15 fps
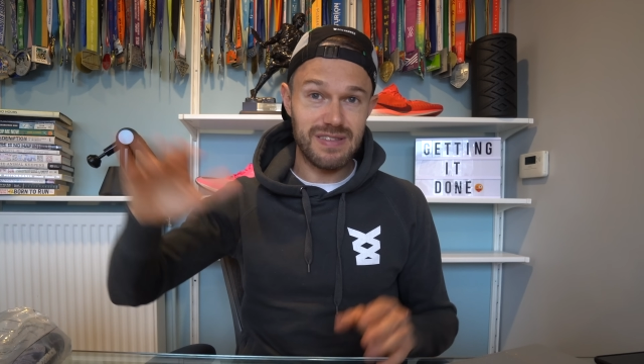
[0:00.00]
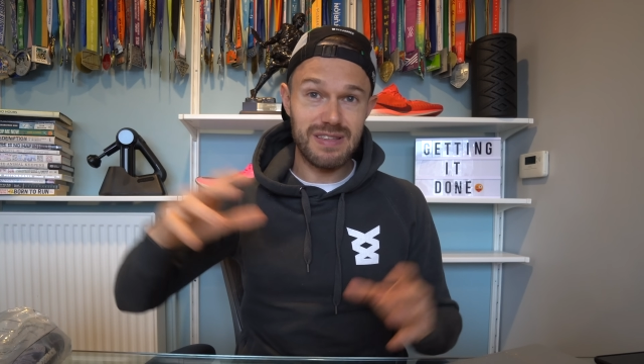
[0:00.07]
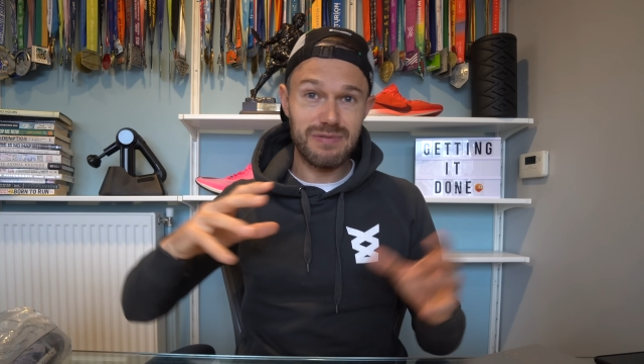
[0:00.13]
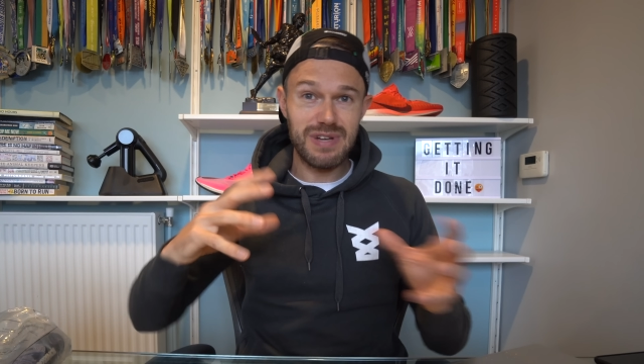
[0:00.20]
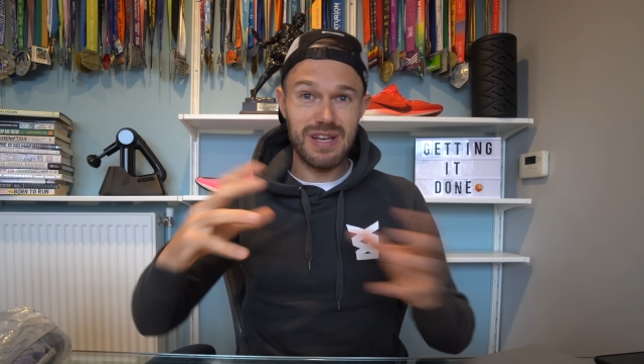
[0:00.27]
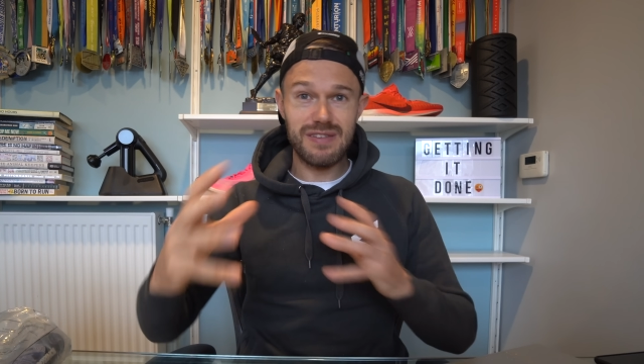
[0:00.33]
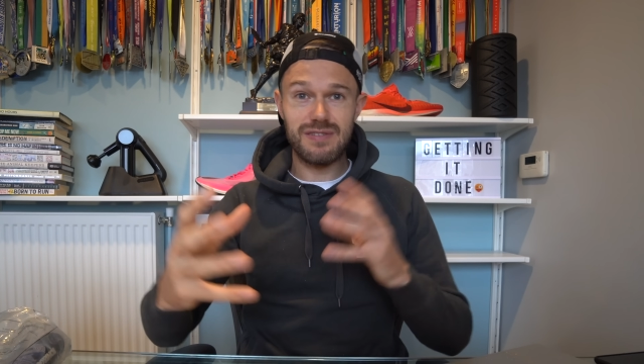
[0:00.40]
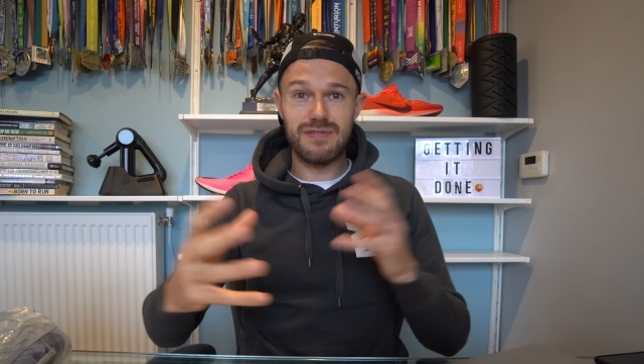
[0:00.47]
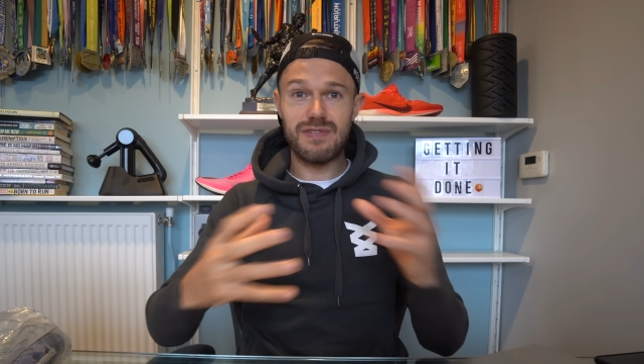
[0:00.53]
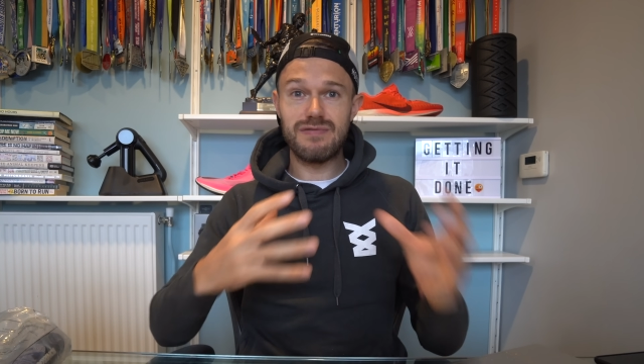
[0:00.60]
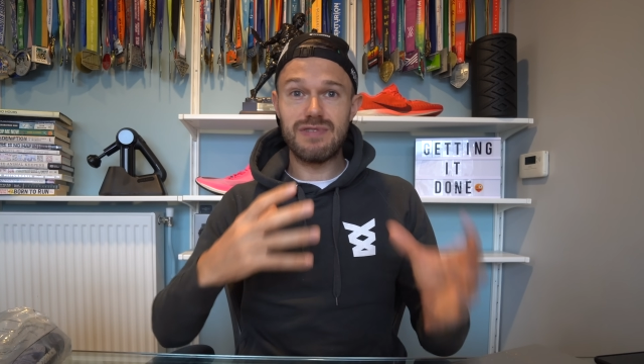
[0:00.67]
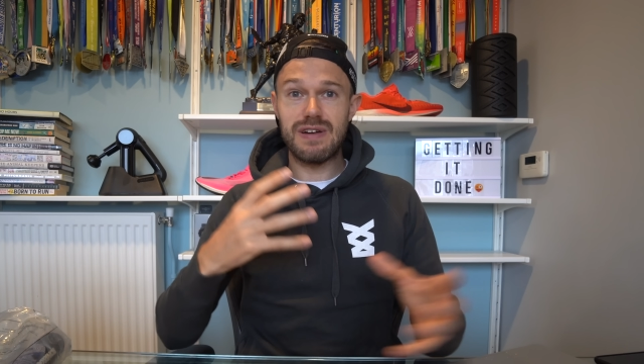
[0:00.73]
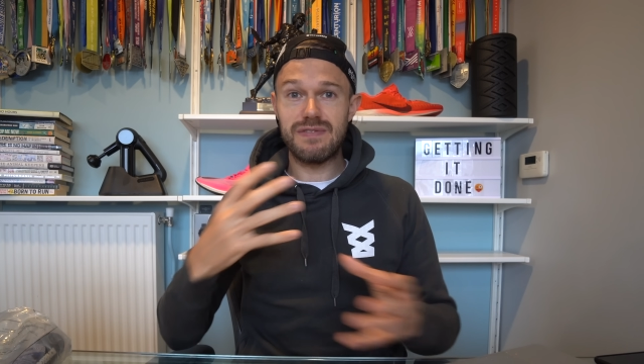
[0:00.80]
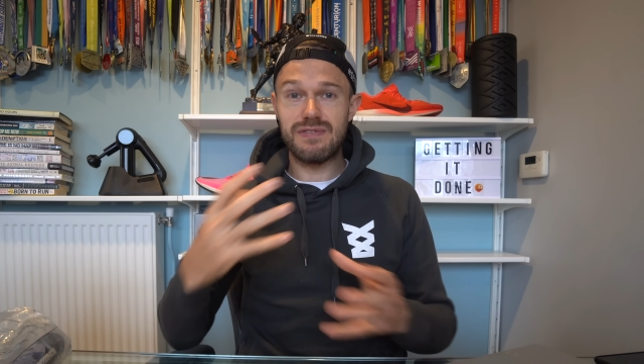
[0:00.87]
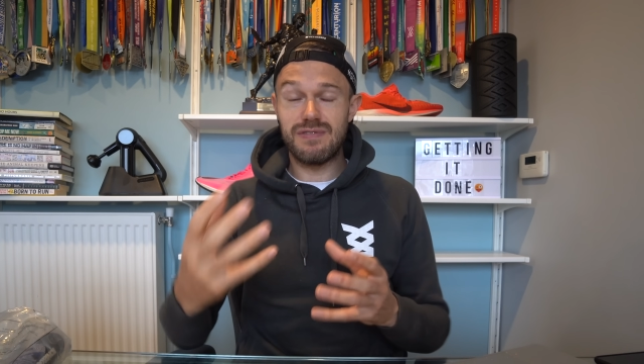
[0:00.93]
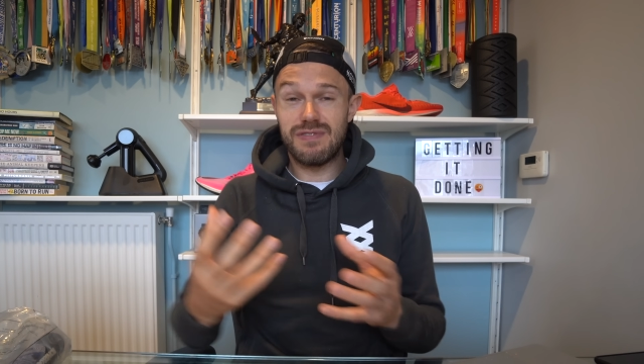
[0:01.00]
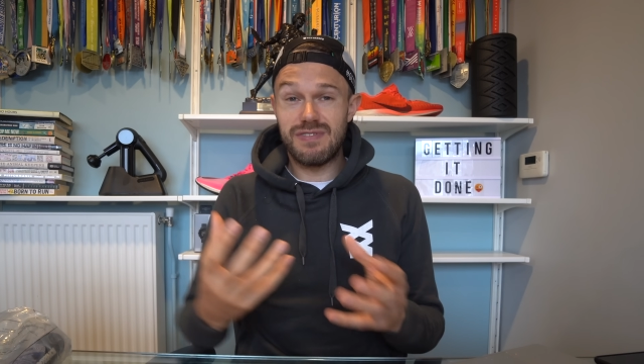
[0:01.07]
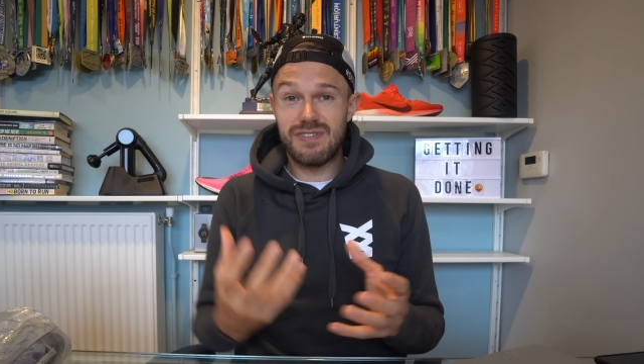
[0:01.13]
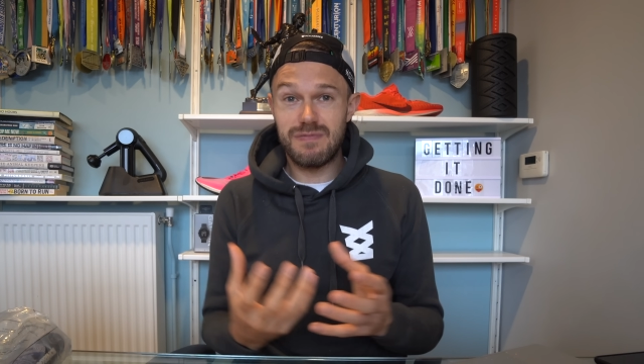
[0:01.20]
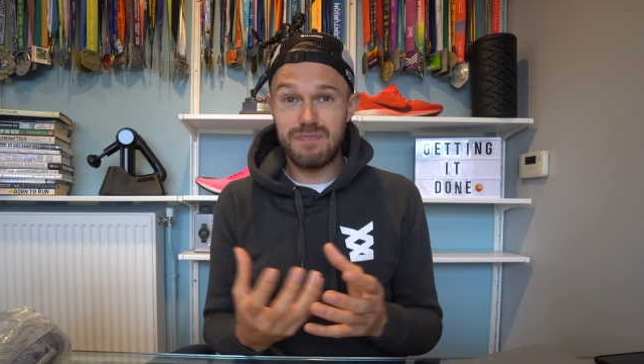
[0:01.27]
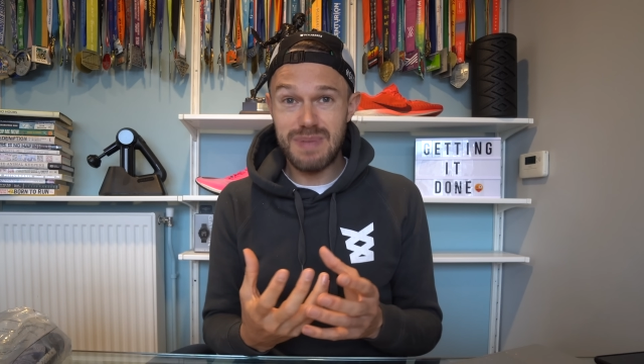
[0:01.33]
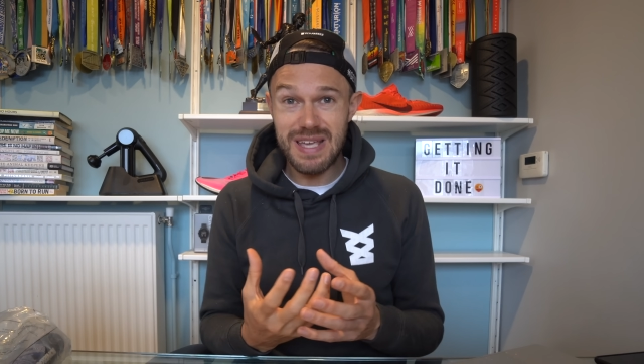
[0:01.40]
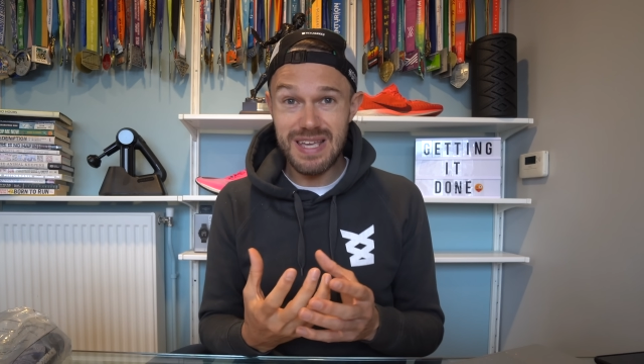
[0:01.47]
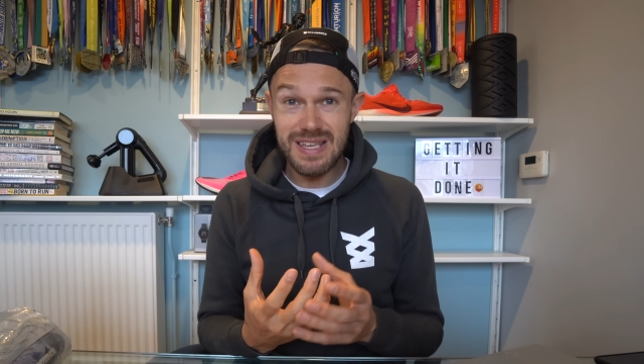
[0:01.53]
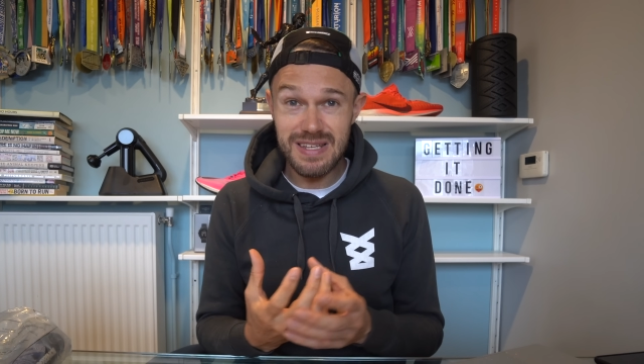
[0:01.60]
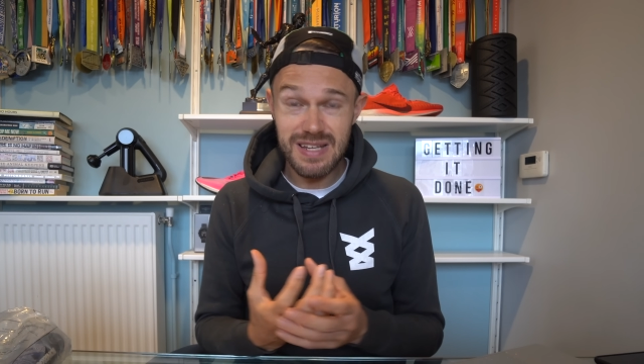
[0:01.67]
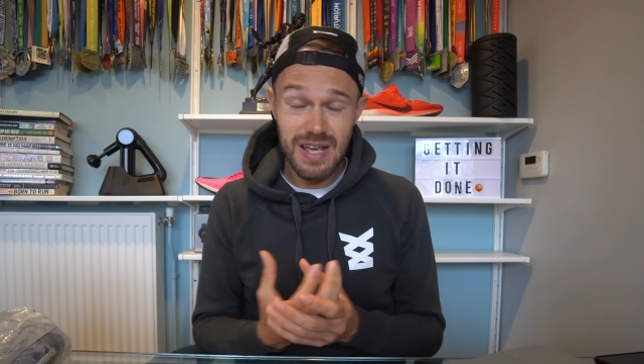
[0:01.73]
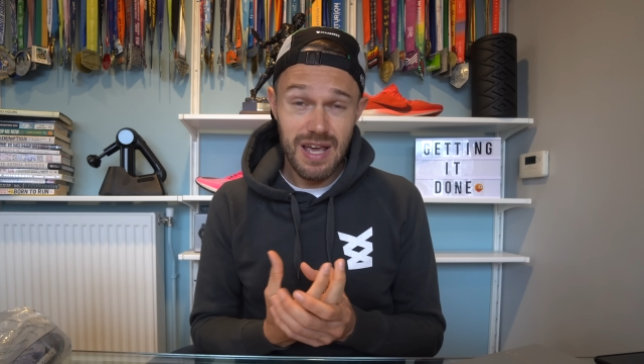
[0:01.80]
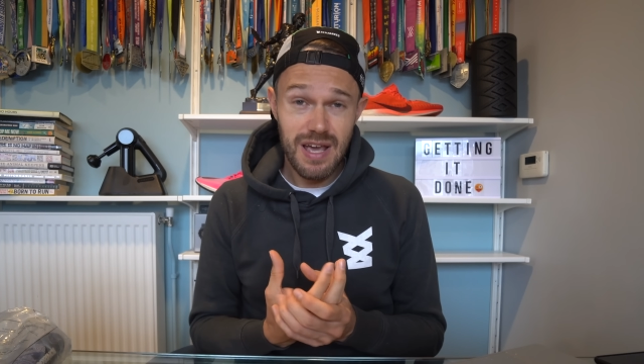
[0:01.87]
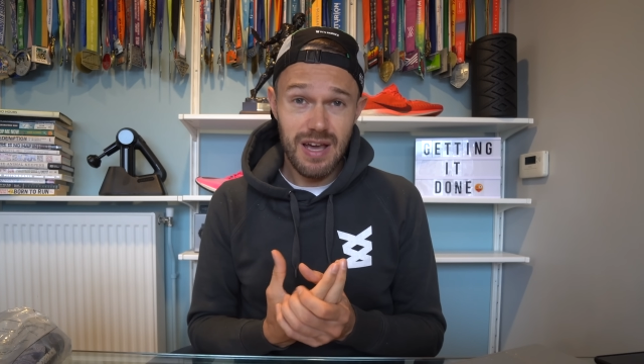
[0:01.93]
and then we'll get sort of a rough sort of
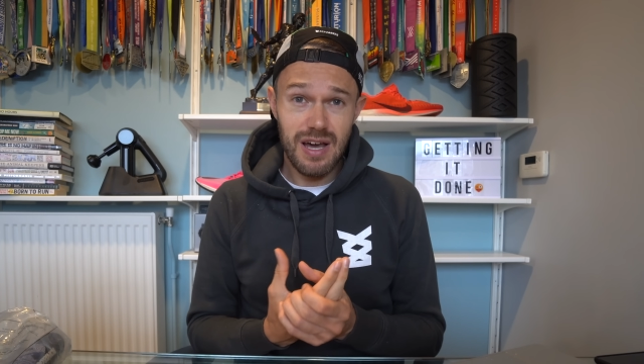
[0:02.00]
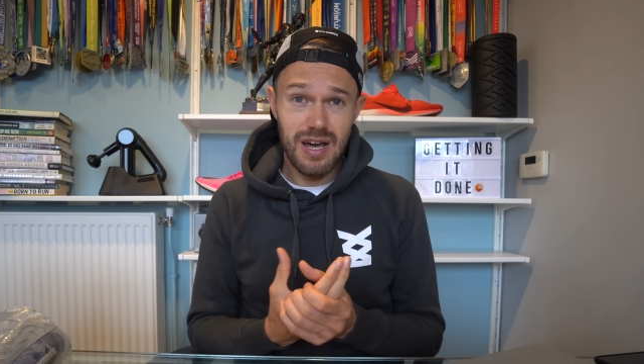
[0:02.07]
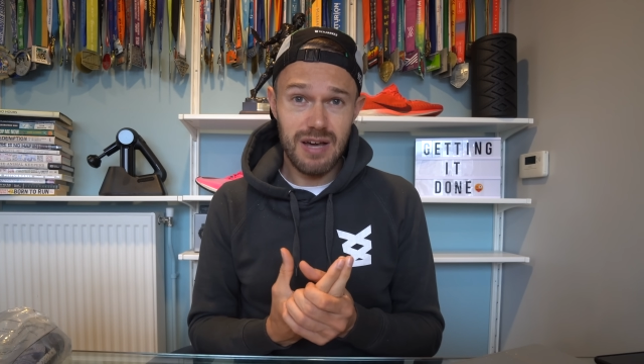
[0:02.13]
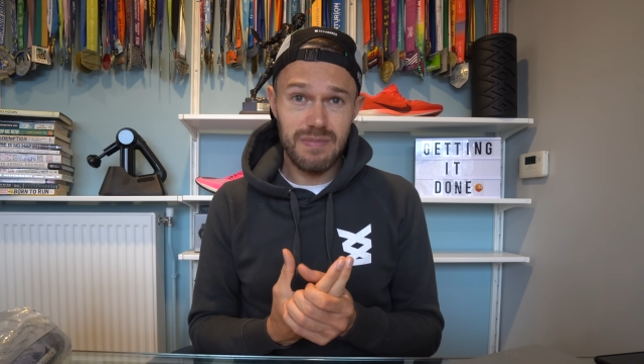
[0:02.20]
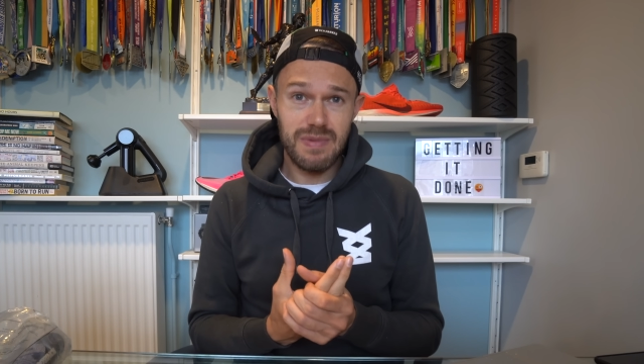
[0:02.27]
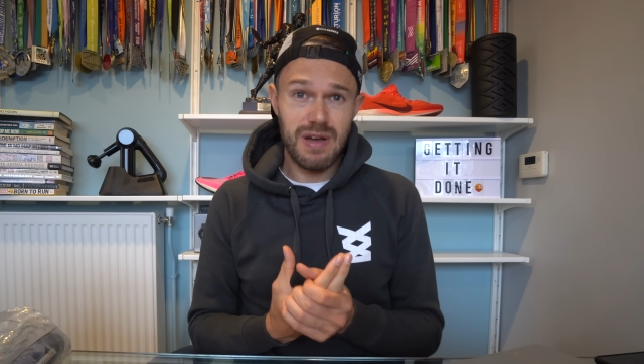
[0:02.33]
speed um,